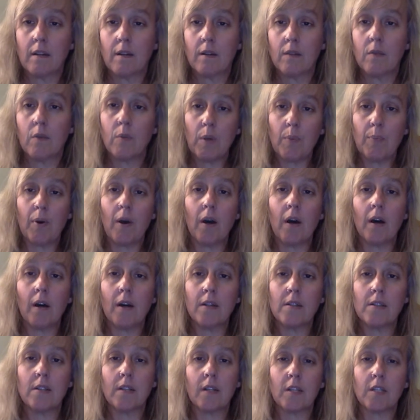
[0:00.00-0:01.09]
When we
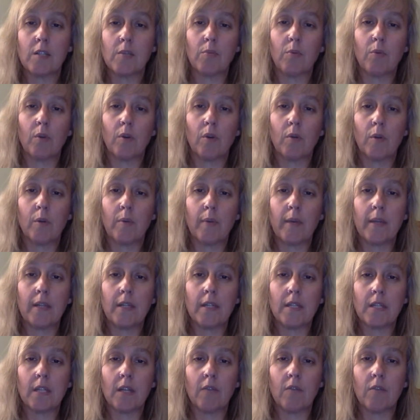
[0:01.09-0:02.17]
pause and explore, we may
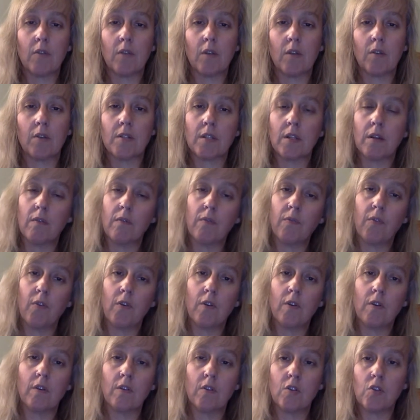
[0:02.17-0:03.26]
discover there is
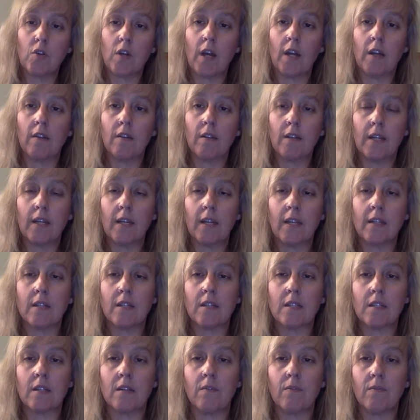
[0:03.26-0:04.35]
comfort, neutrality, and
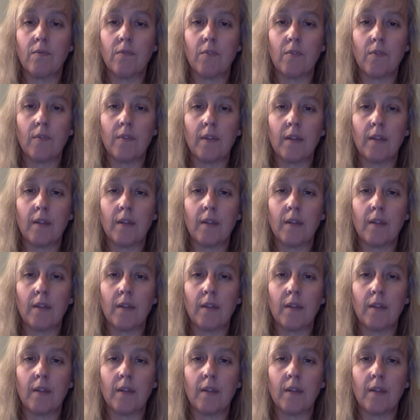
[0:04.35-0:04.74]
discomfort